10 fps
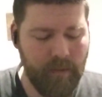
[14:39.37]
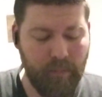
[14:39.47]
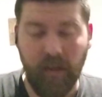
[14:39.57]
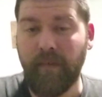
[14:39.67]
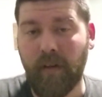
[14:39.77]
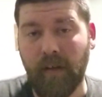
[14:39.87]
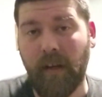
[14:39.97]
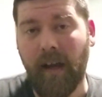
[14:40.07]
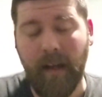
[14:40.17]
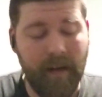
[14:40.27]
Believe it or
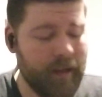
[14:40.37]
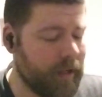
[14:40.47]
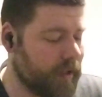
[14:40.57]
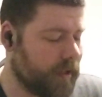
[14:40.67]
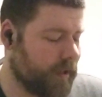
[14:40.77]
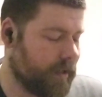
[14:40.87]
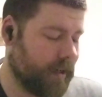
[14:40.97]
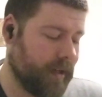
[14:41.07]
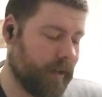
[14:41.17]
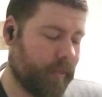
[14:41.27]
not.
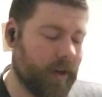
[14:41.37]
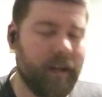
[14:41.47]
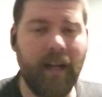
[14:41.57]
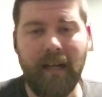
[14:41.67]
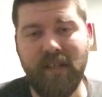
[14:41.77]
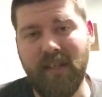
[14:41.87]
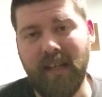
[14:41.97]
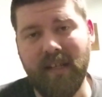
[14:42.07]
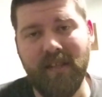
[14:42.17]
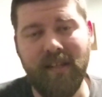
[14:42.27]

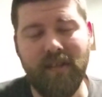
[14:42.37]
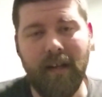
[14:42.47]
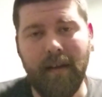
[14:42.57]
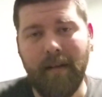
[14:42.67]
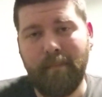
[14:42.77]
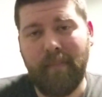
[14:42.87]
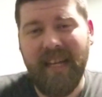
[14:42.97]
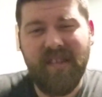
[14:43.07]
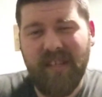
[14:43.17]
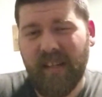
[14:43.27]
30-06 is
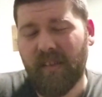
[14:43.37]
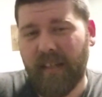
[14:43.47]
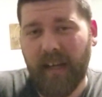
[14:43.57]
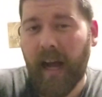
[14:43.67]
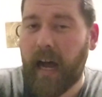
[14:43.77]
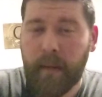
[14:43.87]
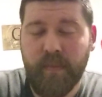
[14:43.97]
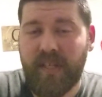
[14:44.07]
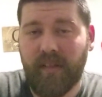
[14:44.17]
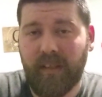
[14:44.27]
basically
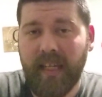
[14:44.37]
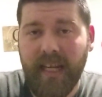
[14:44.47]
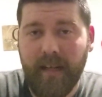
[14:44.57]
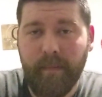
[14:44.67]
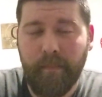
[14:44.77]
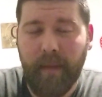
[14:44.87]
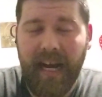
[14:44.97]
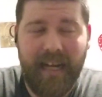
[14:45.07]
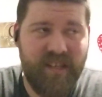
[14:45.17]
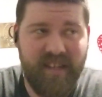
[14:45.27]
obsolete
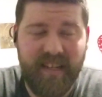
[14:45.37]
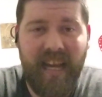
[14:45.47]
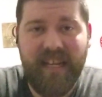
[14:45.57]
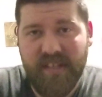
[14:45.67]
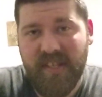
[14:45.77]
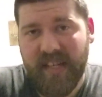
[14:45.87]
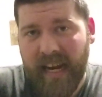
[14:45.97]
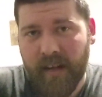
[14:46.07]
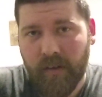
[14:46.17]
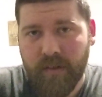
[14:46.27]
by today's
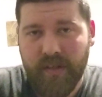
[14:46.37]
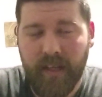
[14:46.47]
standards.